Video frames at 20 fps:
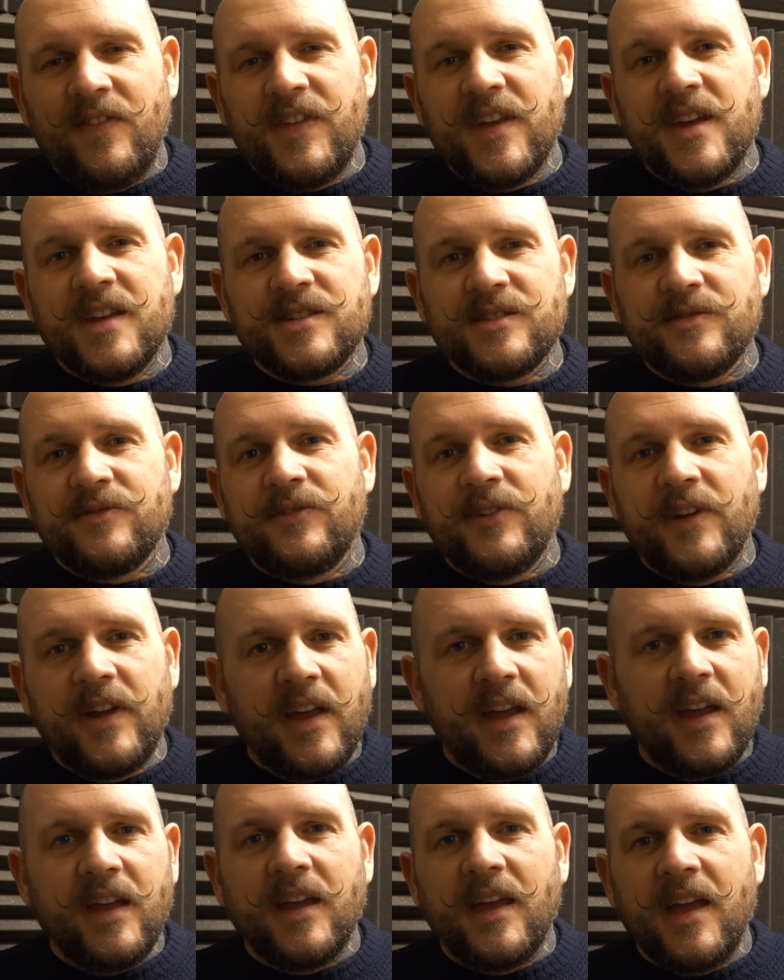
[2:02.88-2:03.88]
this
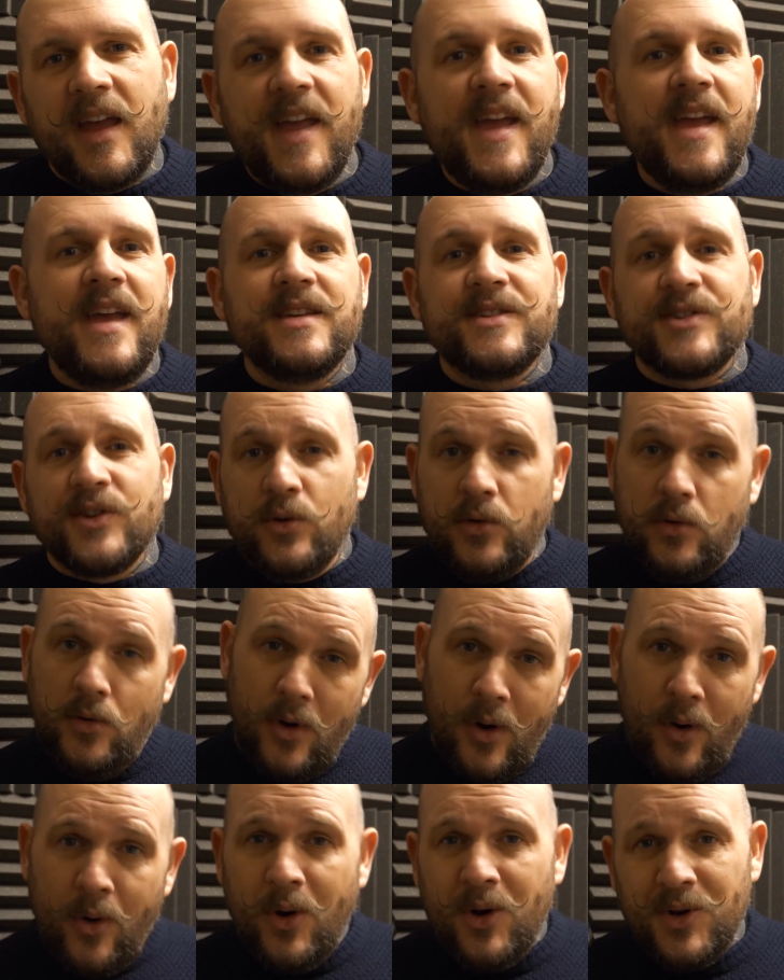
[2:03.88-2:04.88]
thing is
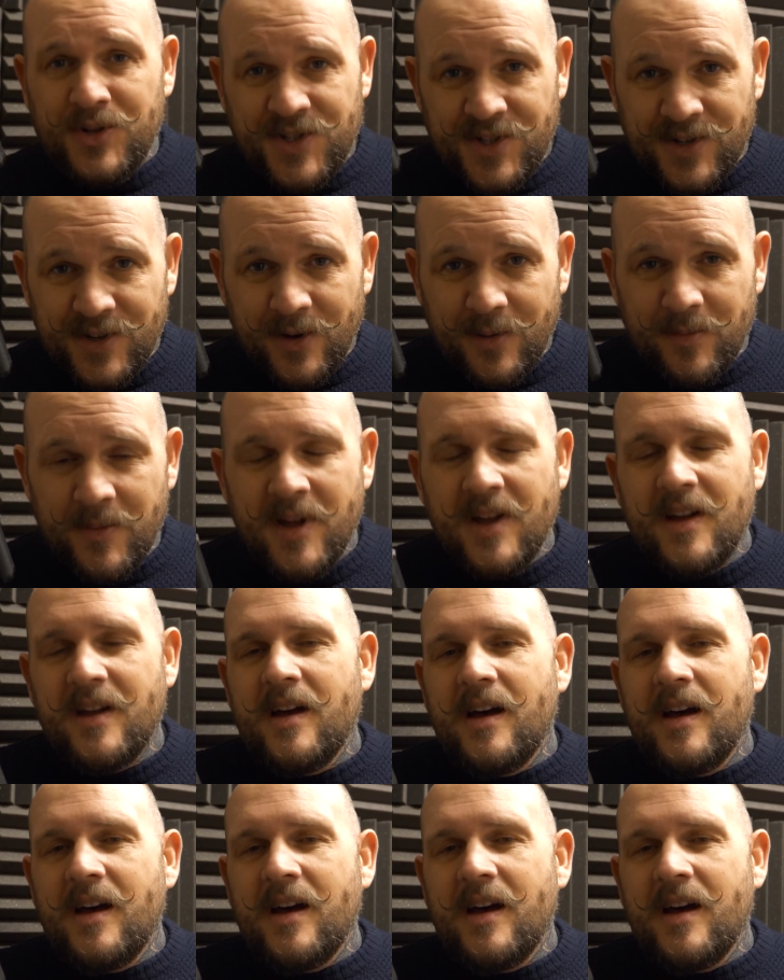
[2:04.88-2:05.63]
awesome.